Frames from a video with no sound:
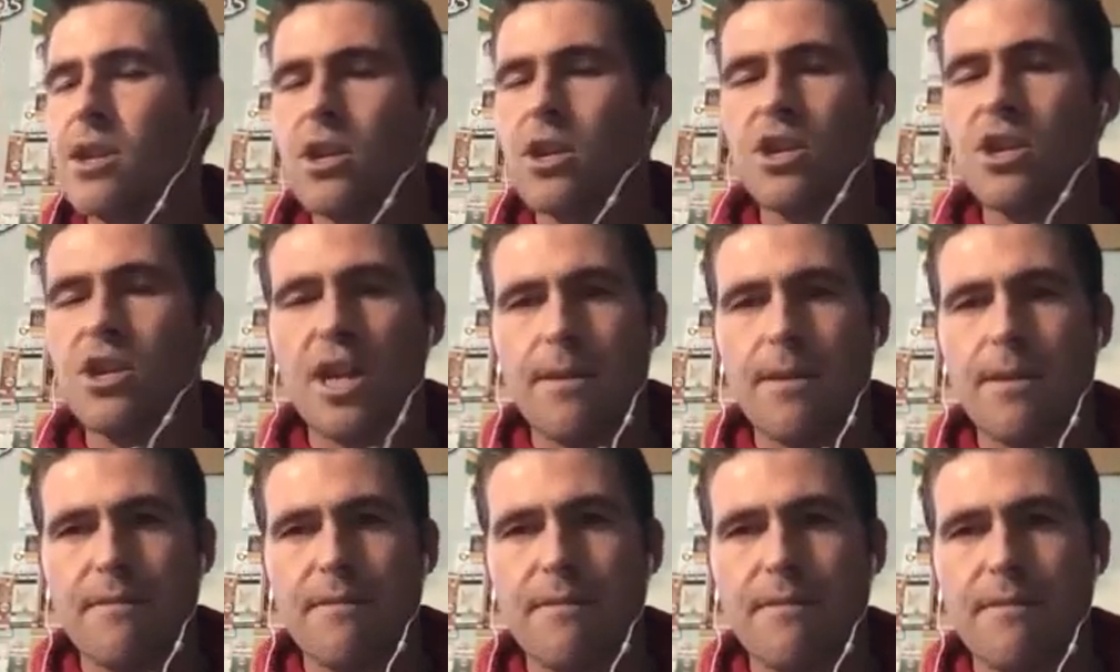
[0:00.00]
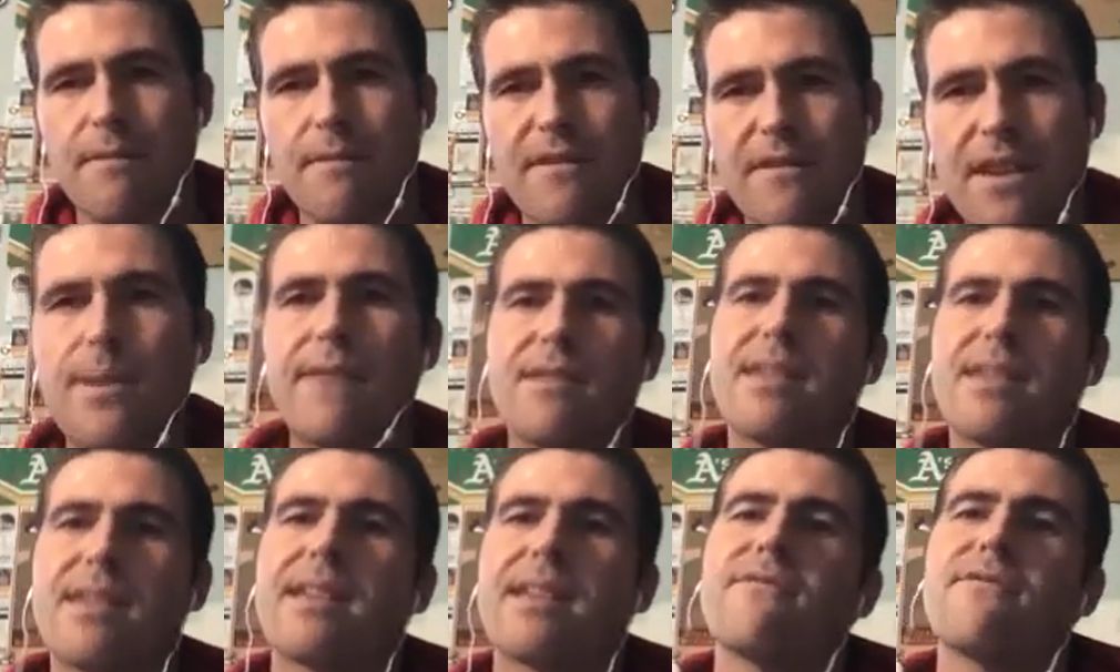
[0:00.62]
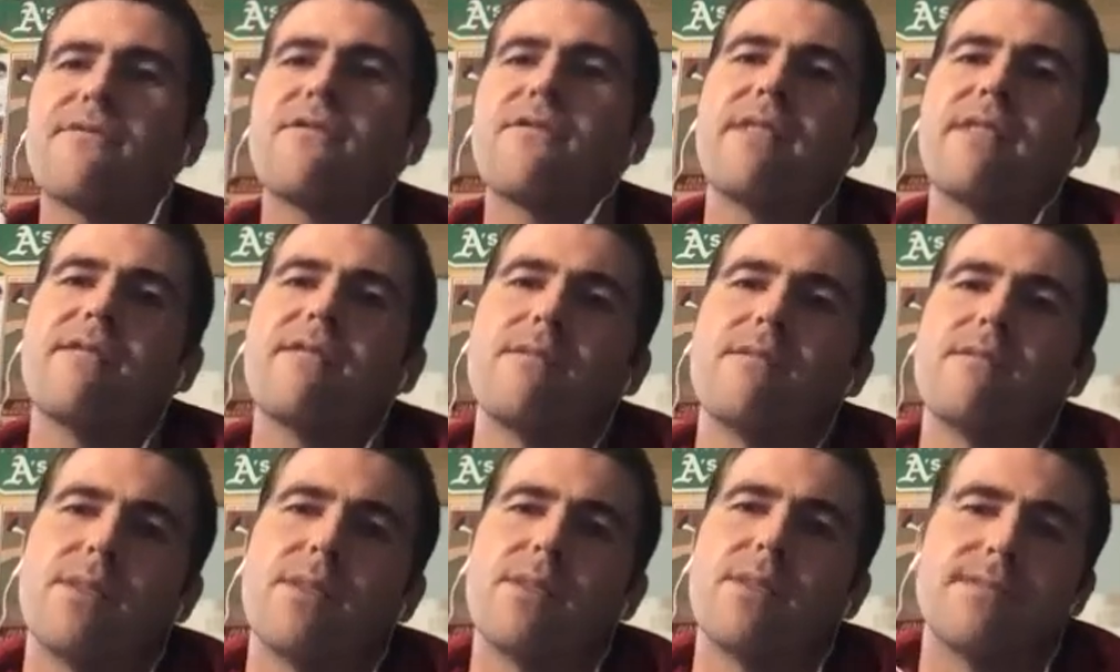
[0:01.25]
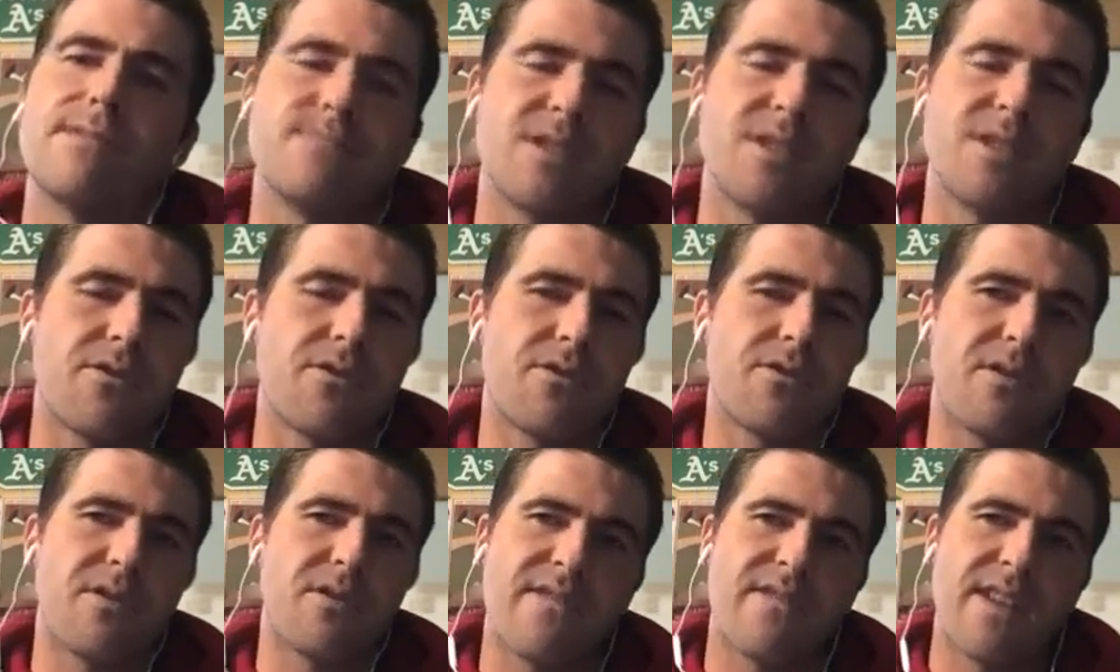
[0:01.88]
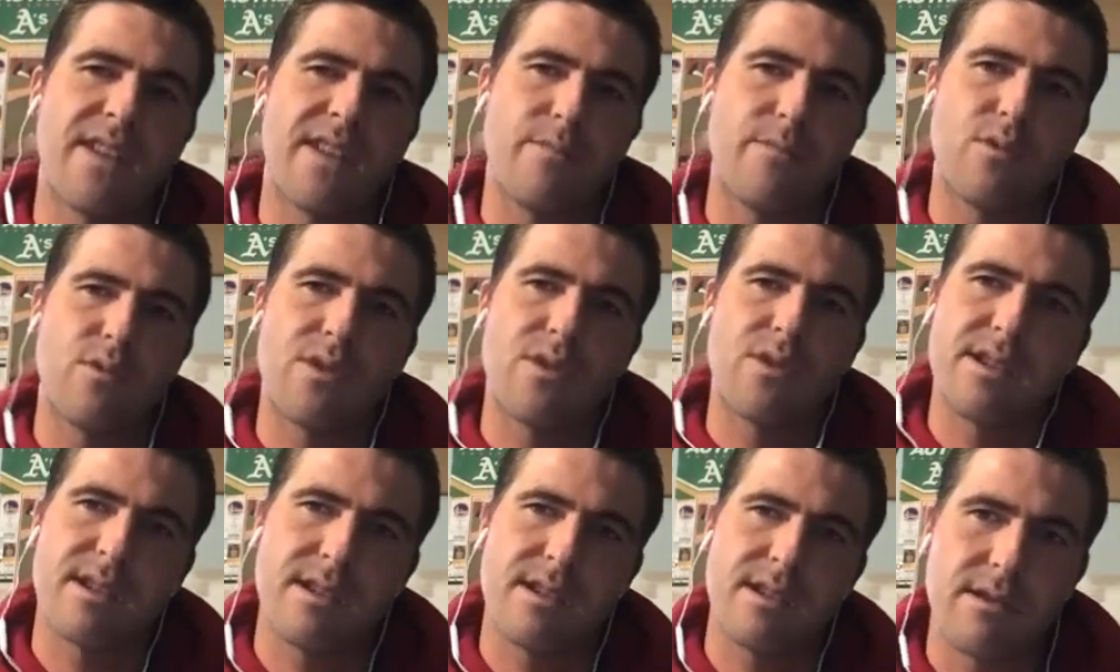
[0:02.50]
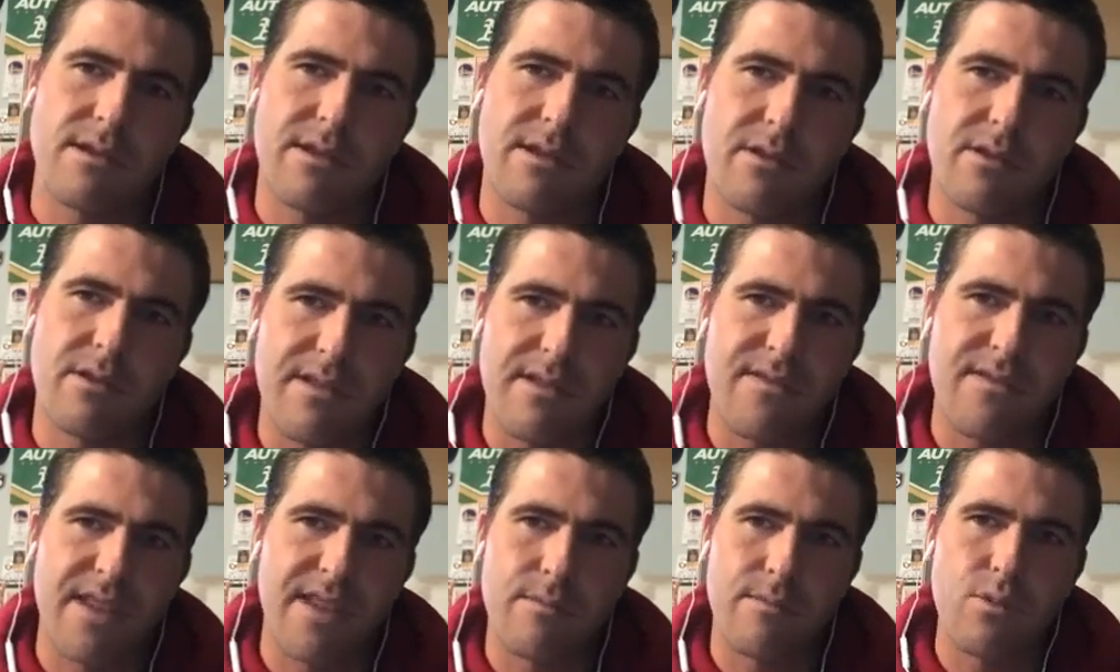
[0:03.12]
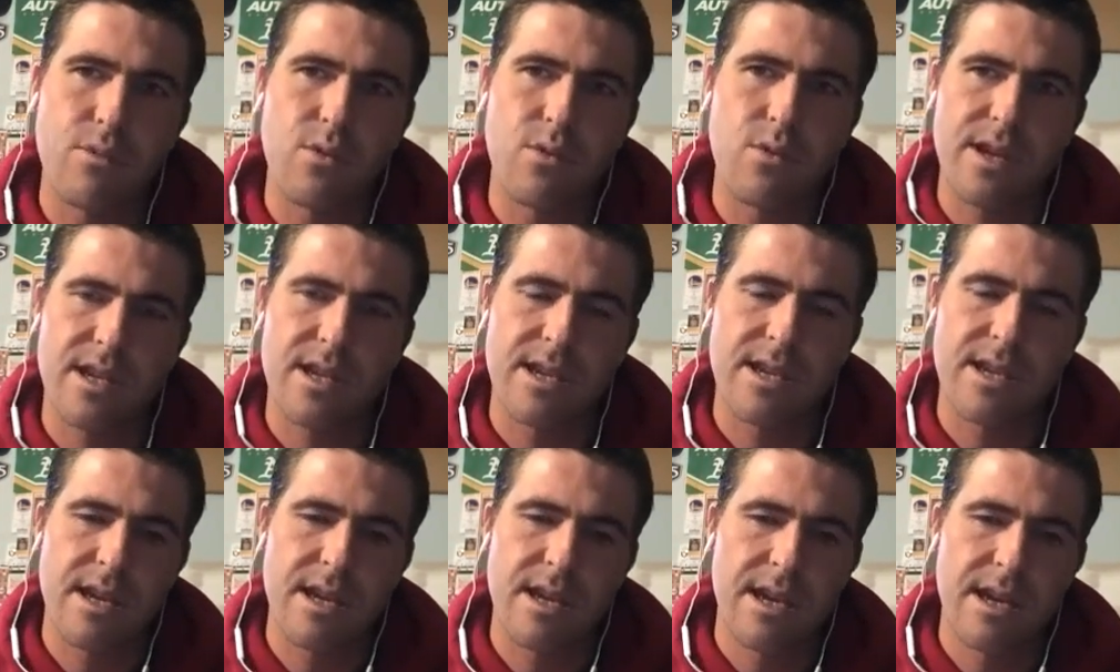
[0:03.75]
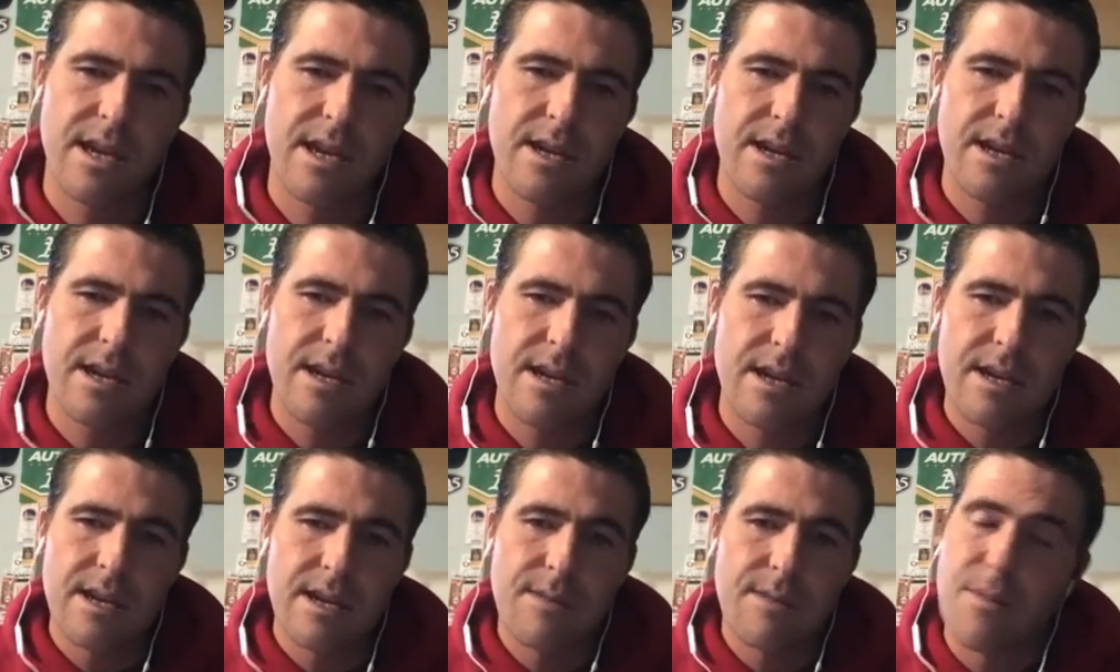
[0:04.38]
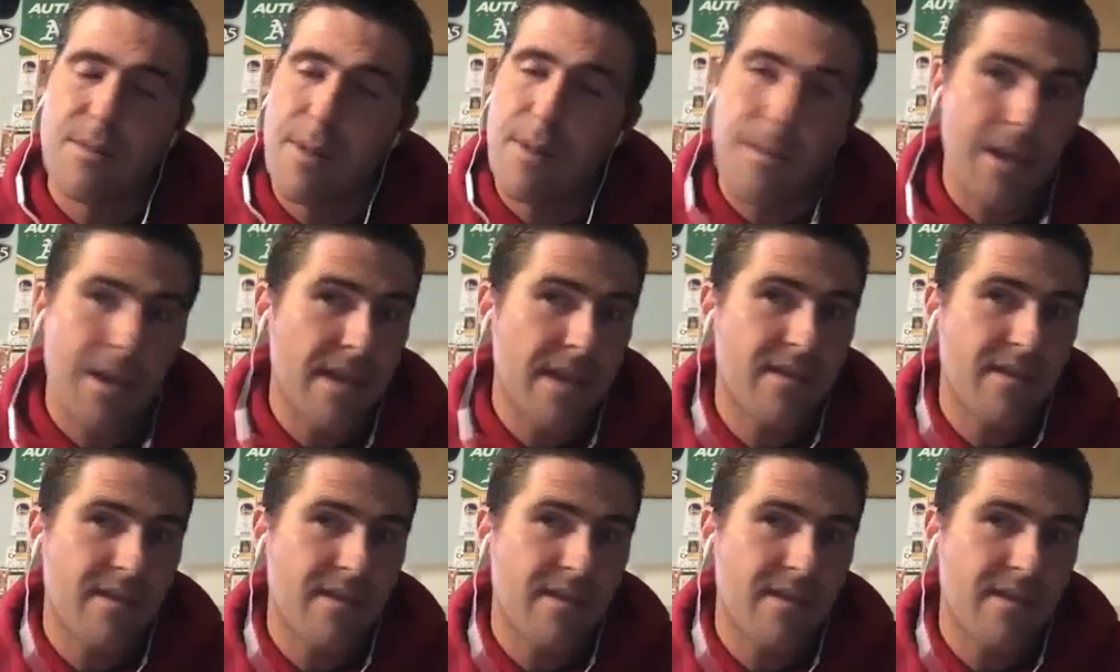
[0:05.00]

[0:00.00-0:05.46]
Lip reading: So they did a good job of keeping everything in front of them. But 35 points is still 35 points.